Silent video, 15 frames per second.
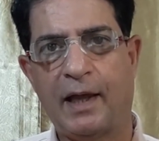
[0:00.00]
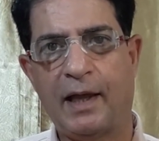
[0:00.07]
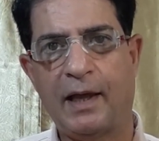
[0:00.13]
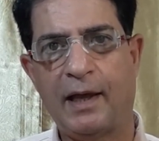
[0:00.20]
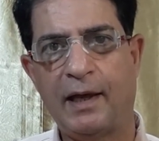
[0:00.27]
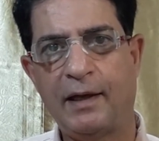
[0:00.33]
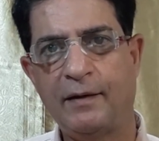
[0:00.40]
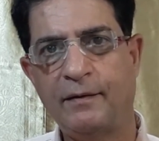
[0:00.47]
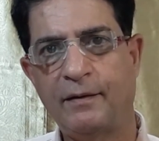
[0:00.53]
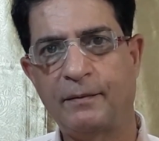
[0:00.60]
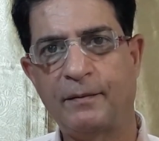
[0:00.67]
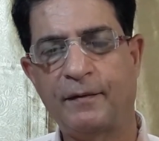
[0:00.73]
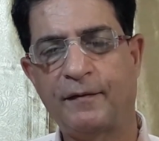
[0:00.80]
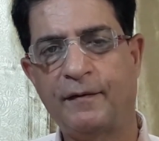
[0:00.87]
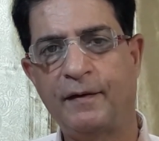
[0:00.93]
and the
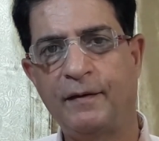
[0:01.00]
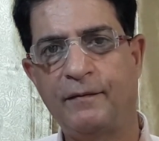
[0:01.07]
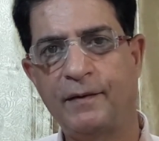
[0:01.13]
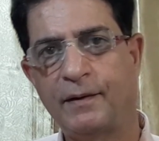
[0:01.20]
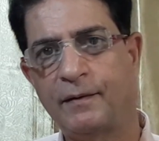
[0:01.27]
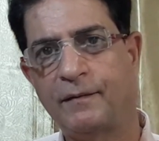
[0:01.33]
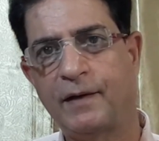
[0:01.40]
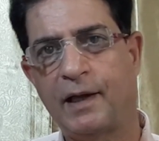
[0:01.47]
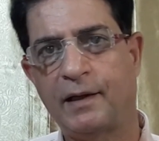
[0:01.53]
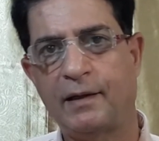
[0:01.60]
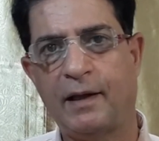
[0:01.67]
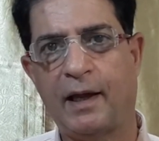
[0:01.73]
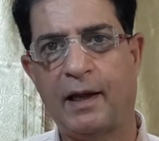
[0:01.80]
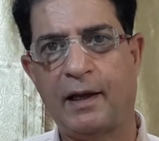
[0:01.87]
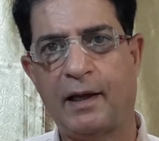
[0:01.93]
receiver of
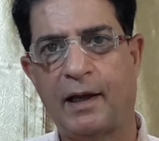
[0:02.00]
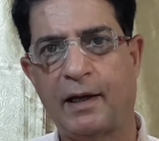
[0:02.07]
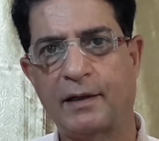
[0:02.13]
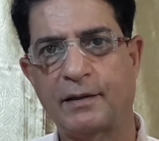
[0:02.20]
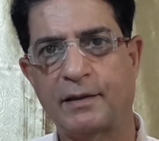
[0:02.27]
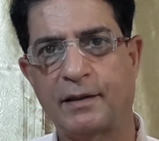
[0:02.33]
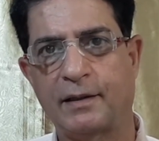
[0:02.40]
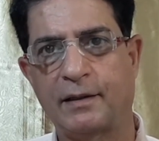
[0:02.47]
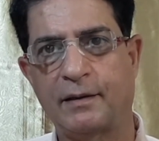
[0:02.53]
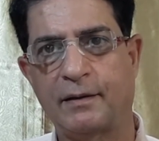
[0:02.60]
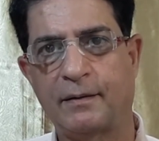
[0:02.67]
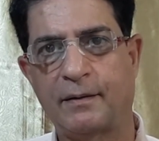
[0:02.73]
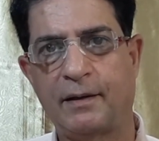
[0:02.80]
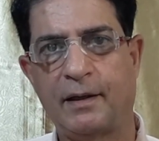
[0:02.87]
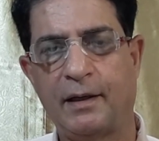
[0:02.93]
that action,
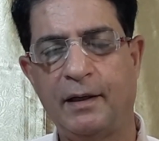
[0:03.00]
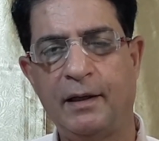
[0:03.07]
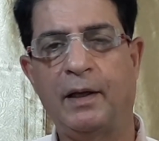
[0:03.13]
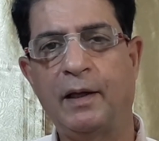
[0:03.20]
okay?